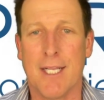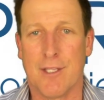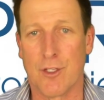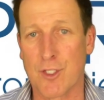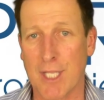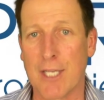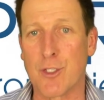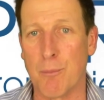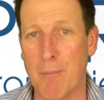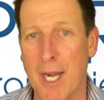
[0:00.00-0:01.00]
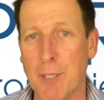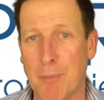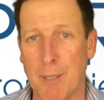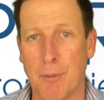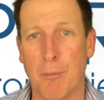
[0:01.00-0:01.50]
This led to many
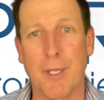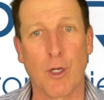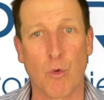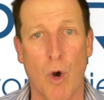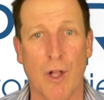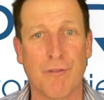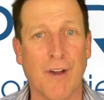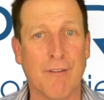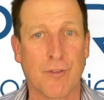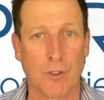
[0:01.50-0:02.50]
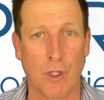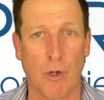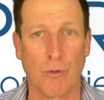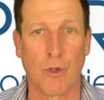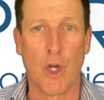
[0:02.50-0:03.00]
people being qualified for
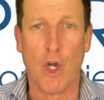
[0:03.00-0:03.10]
loans